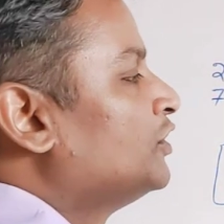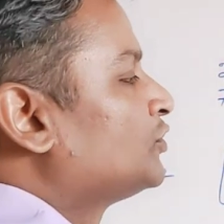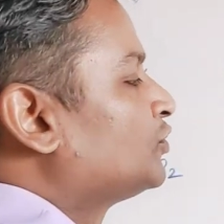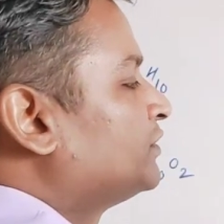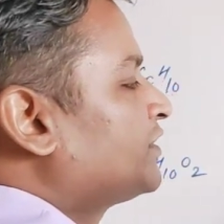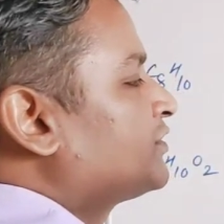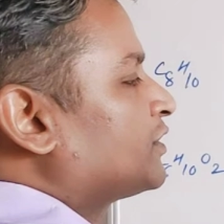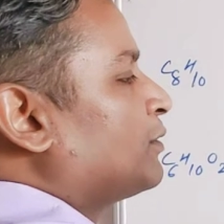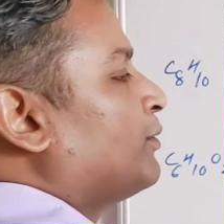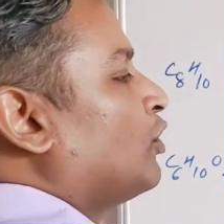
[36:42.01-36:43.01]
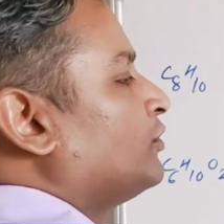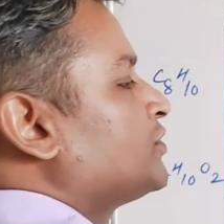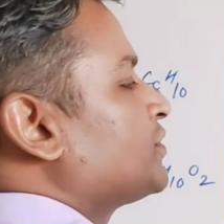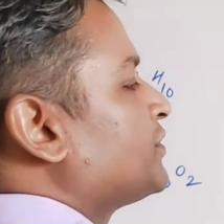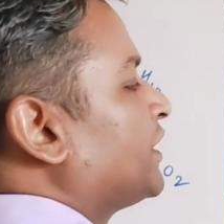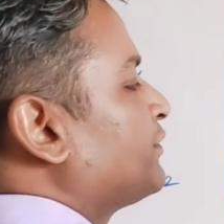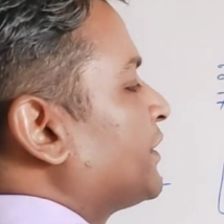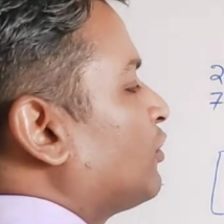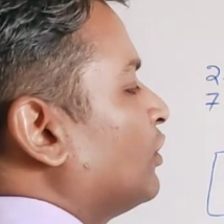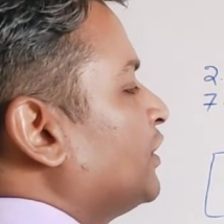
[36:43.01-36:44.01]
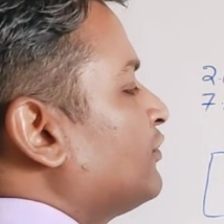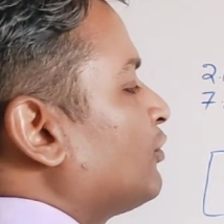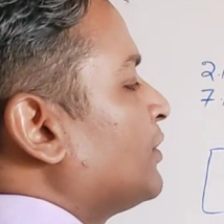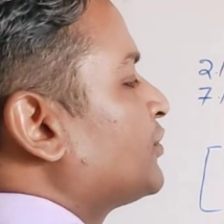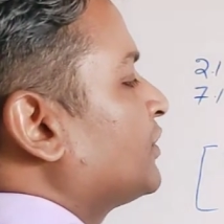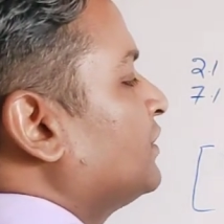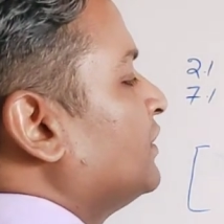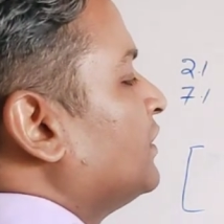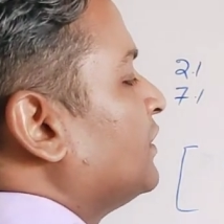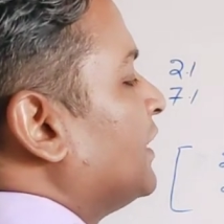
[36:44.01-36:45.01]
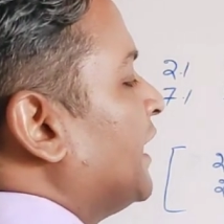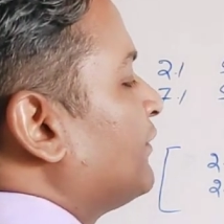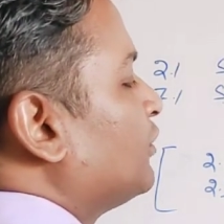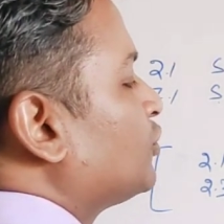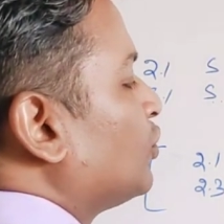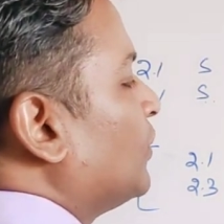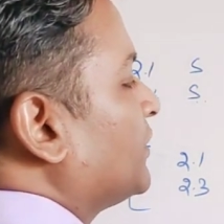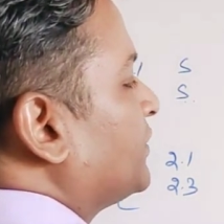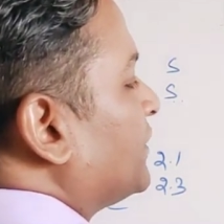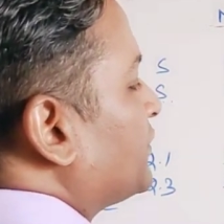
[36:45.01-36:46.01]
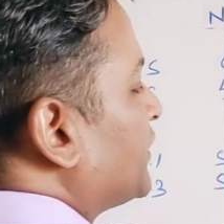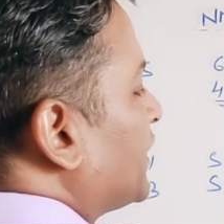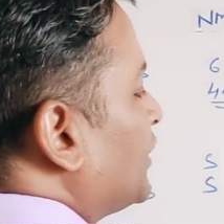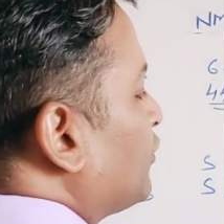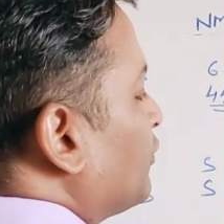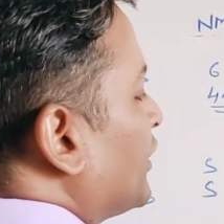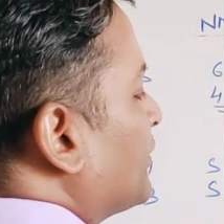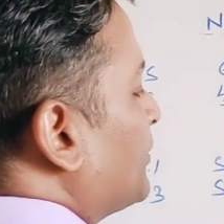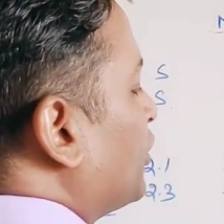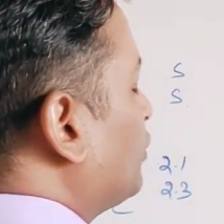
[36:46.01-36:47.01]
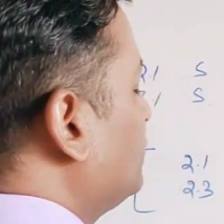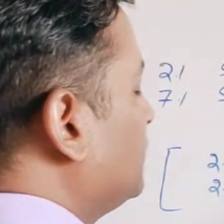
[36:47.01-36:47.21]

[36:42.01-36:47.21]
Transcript: So this compound satisfy all the information. It will show us singlet for 6 proton.